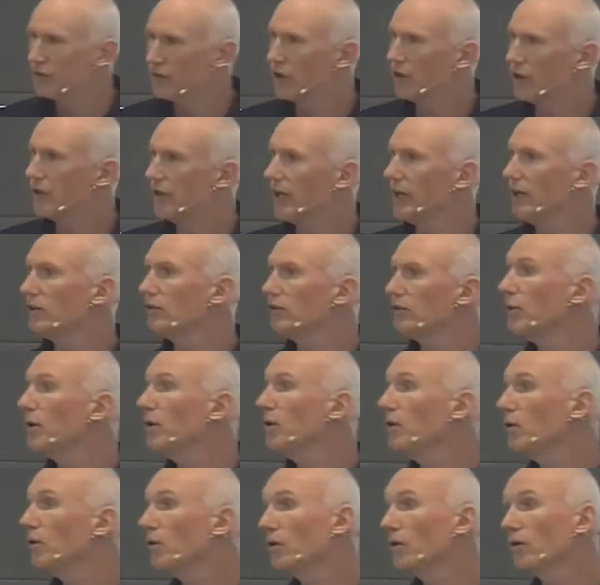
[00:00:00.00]
turned it into a
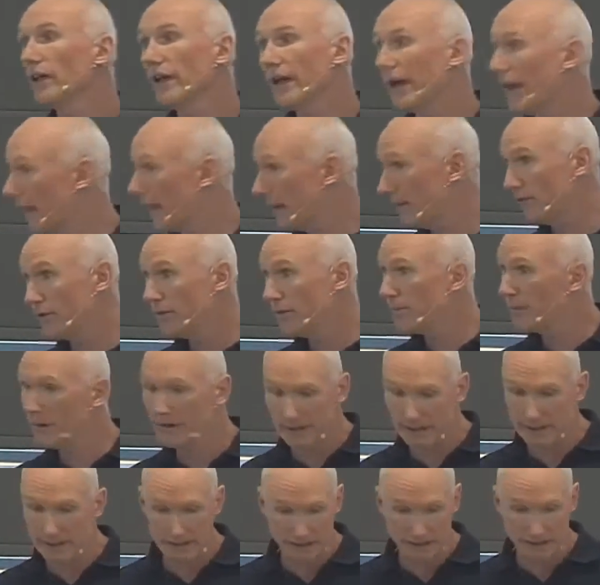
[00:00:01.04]
law that
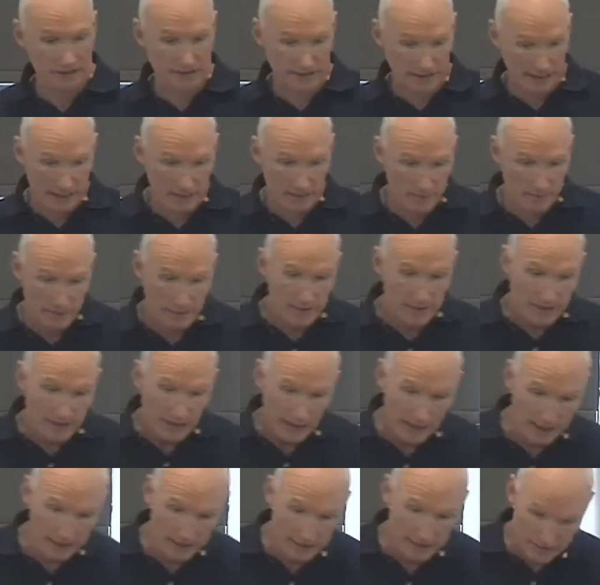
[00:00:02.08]
everybody can keep.
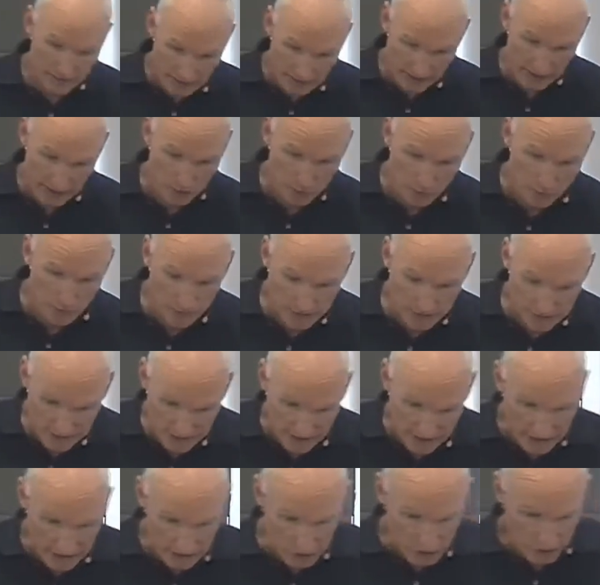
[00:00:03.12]
And that's what we
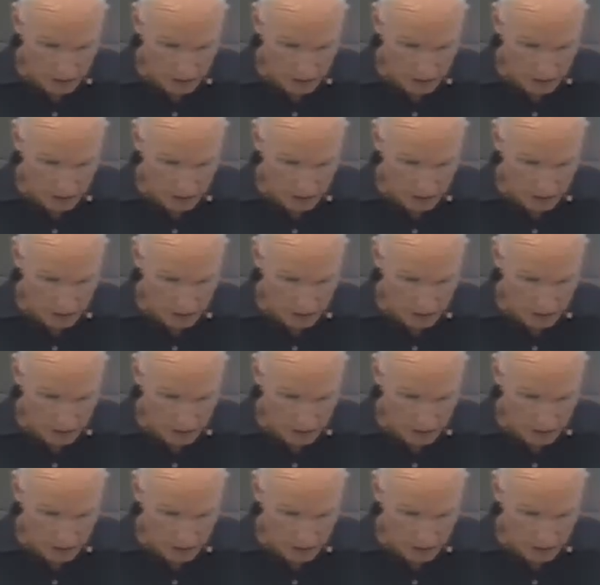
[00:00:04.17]
see.